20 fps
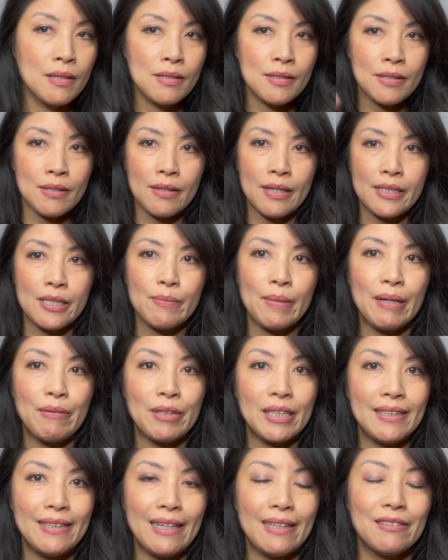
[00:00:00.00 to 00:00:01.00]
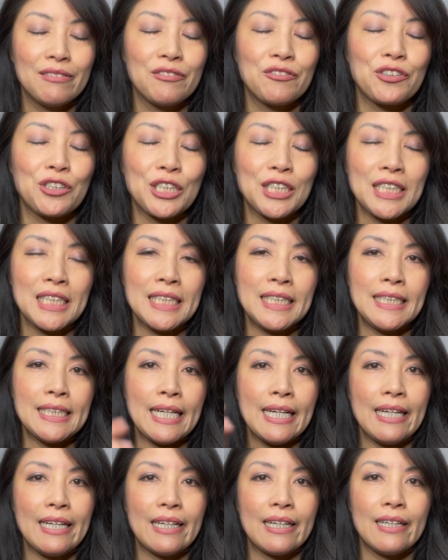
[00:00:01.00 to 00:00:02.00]
So that's my rundown for
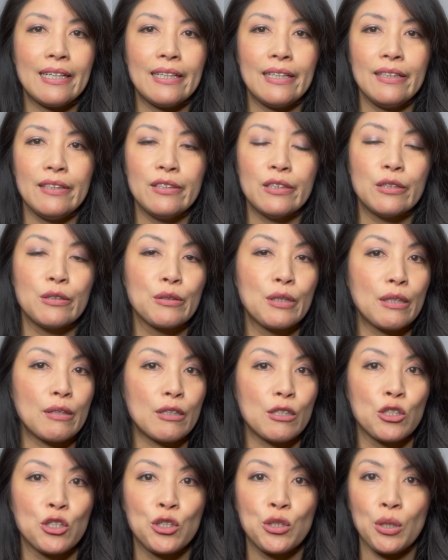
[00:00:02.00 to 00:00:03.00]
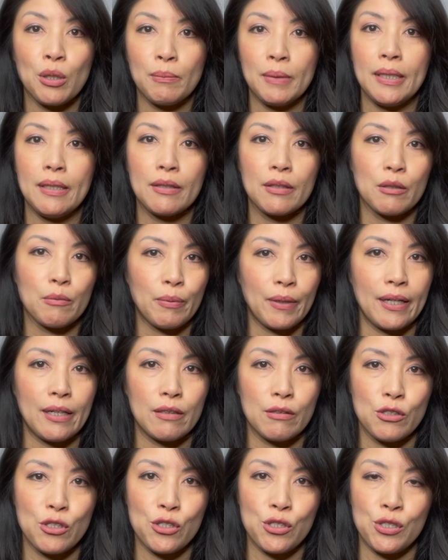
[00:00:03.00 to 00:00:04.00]
today. I know there are so many other
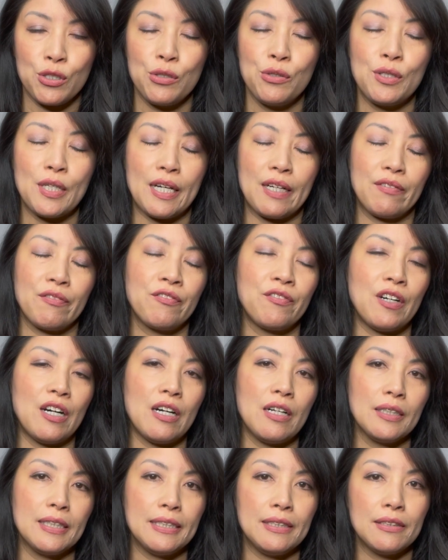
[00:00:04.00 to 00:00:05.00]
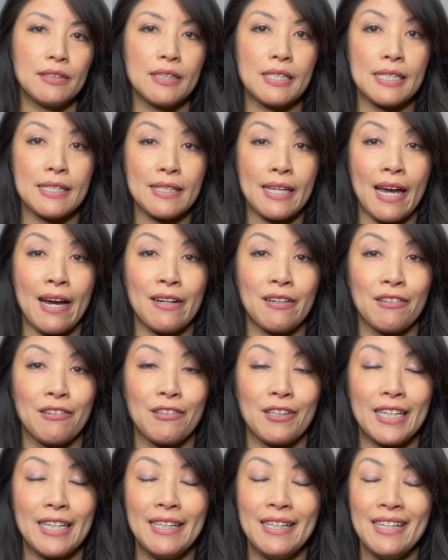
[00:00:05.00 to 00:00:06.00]
brands too that fall into this
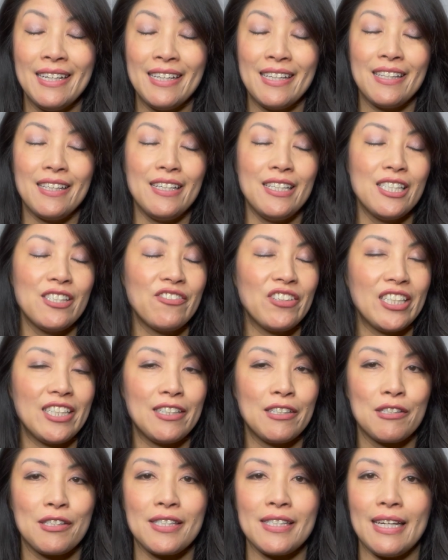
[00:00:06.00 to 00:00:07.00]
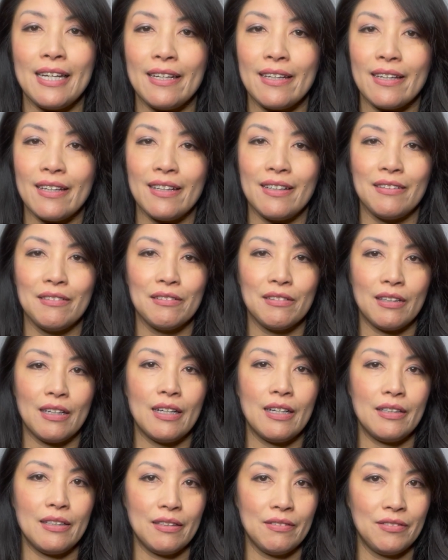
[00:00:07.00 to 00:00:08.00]
category. These videos take a
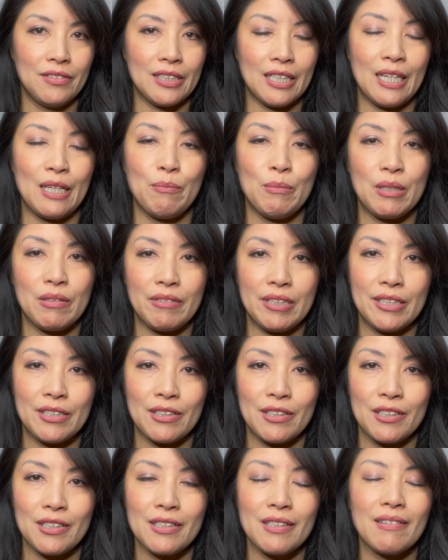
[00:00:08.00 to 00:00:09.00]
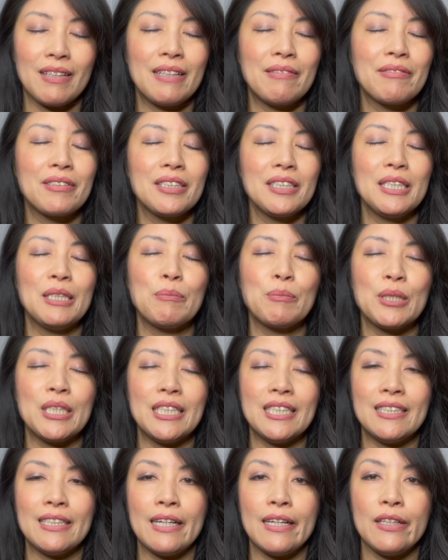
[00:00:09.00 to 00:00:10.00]
lot of time and research, so I really
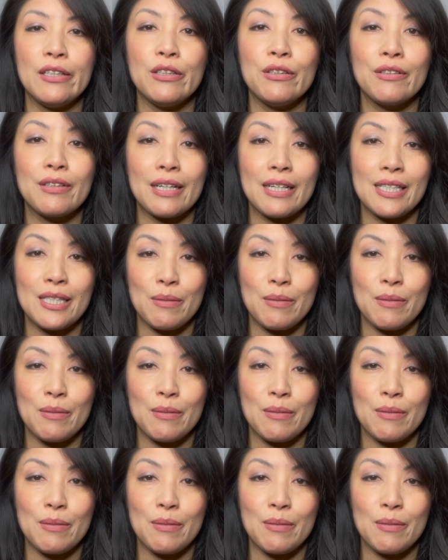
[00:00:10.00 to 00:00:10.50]
appreciate you guys